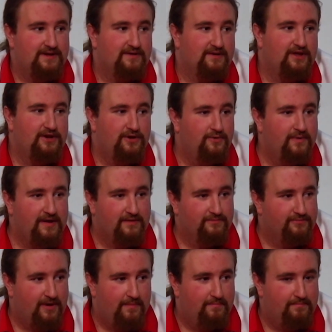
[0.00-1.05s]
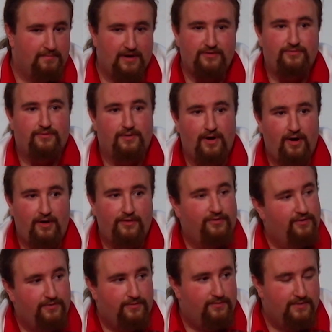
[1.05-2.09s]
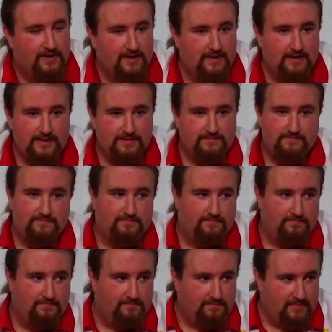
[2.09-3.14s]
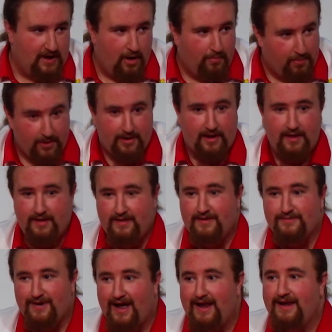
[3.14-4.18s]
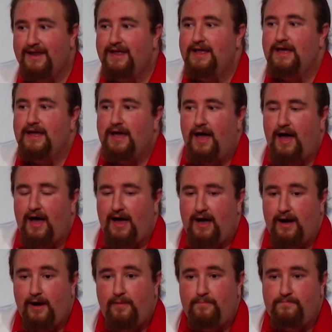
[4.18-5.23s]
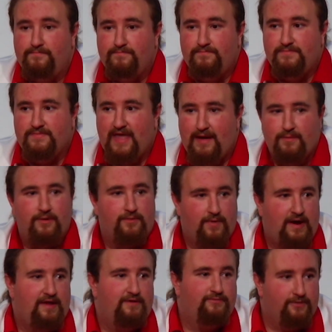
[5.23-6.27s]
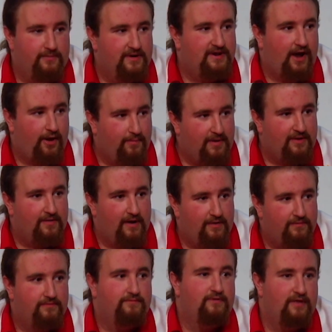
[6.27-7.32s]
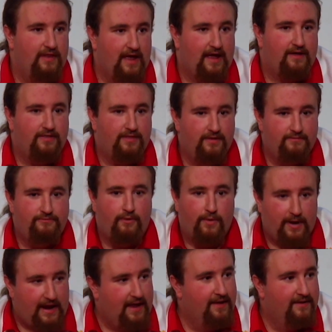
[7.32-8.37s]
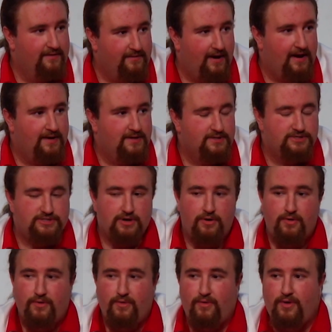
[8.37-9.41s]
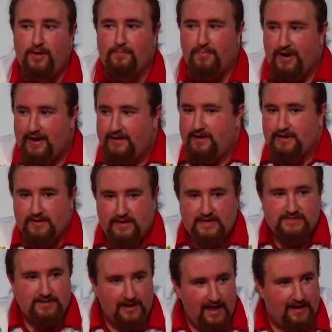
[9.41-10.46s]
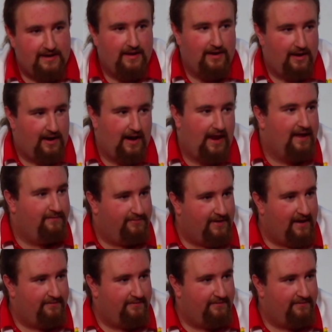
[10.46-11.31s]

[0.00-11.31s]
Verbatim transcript: and canoeing from Montreal to Alberta, right? Um, they were ready for retirement around like 40, right? So, but you, they still had a lot of life